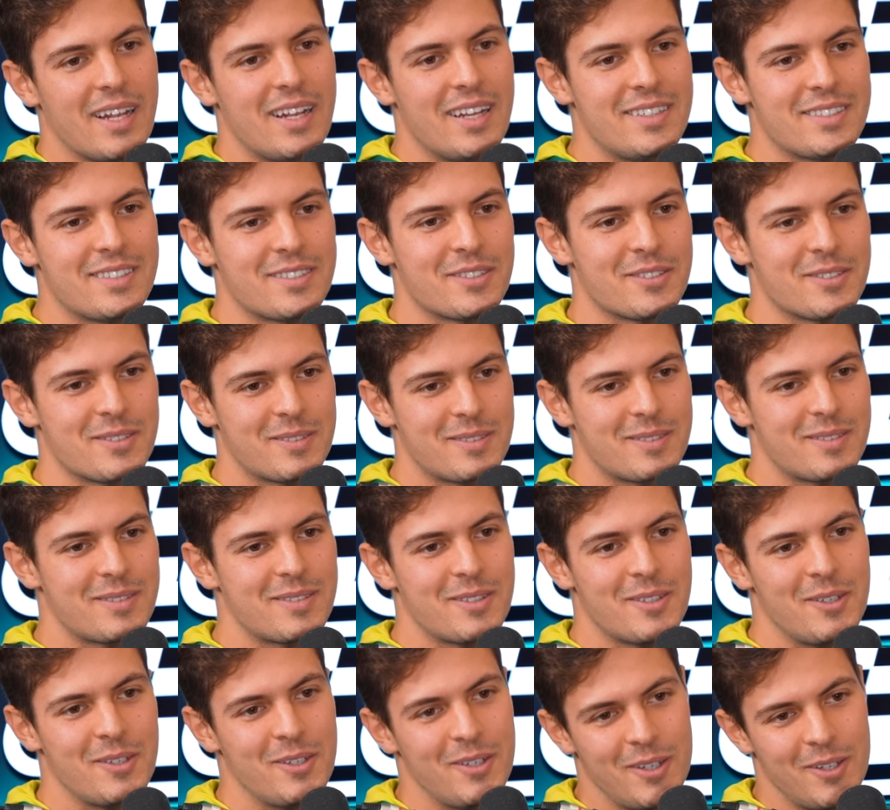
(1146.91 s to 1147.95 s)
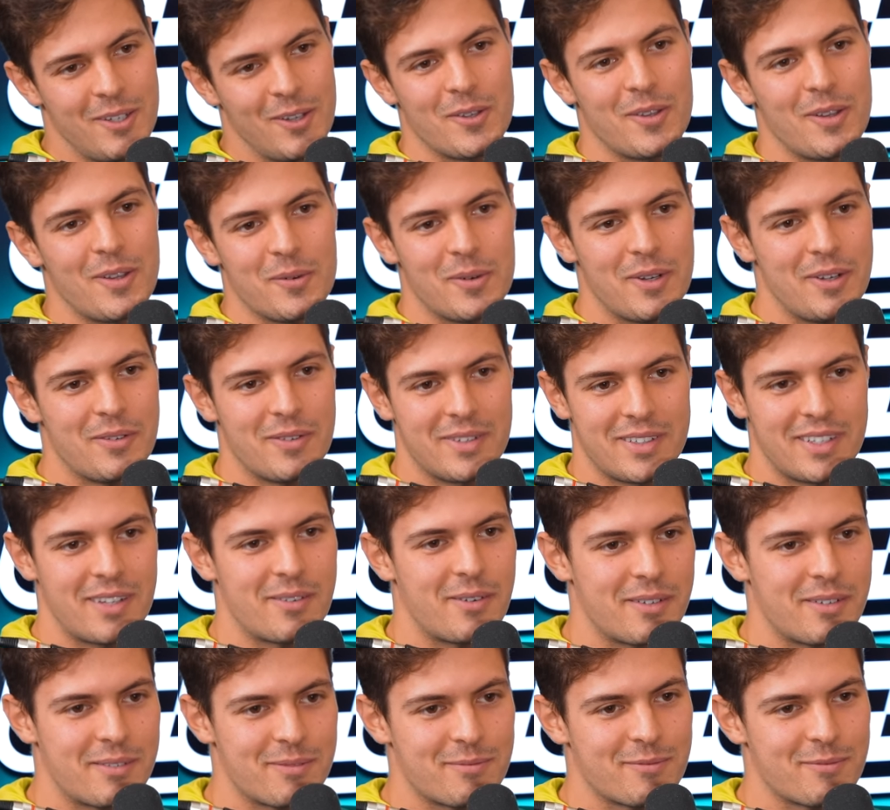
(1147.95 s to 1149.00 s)
least you, you know the only one
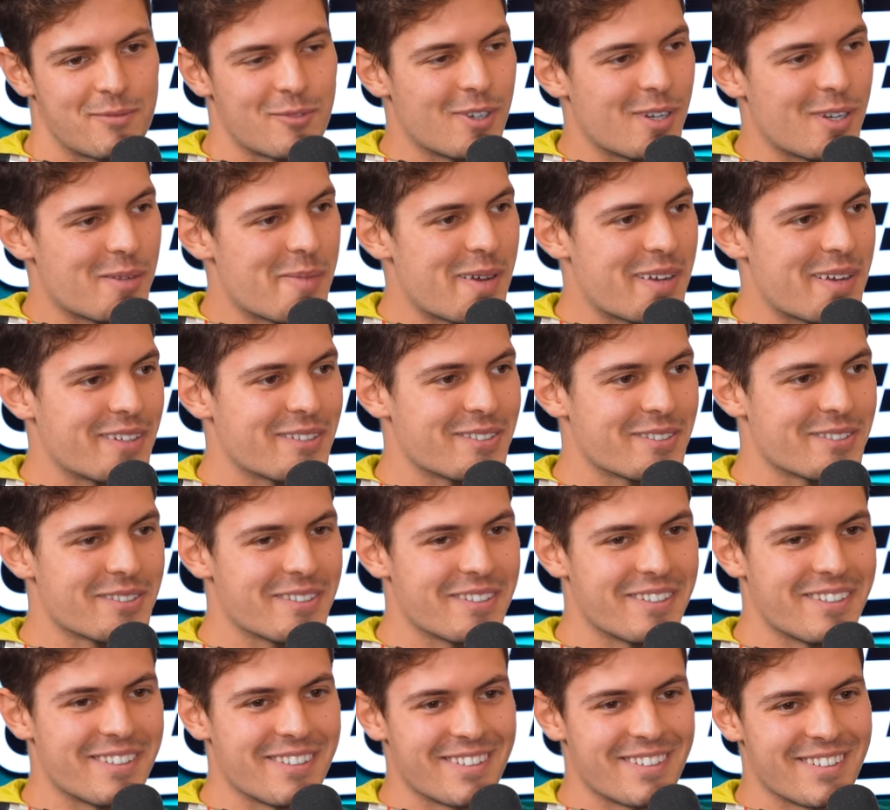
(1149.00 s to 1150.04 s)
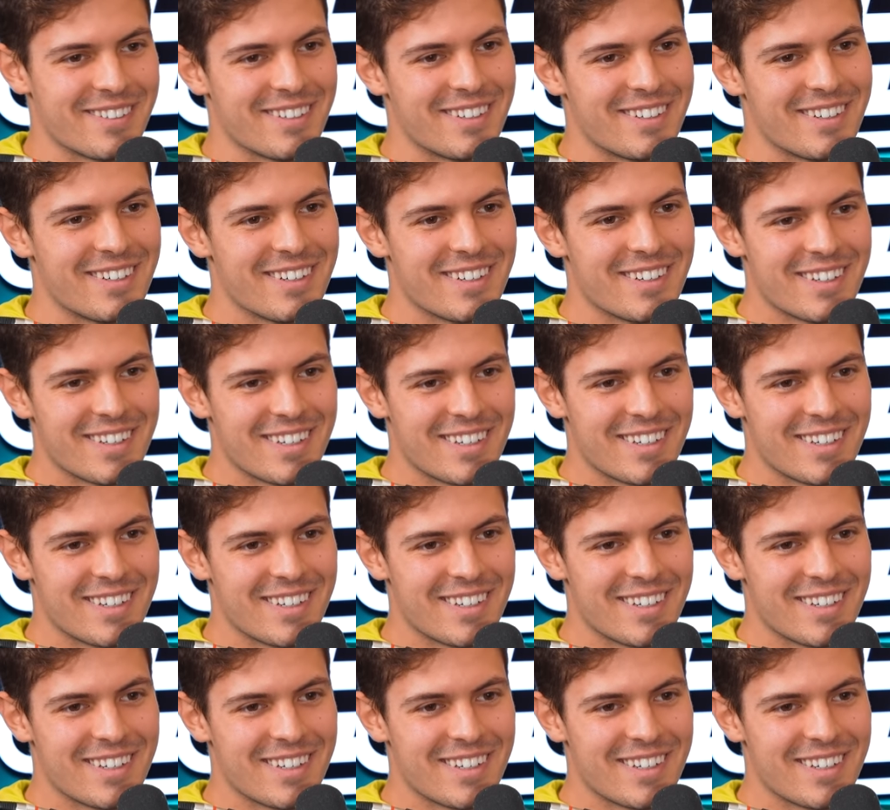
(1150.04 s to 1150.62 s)
that really matters, you know? The, the key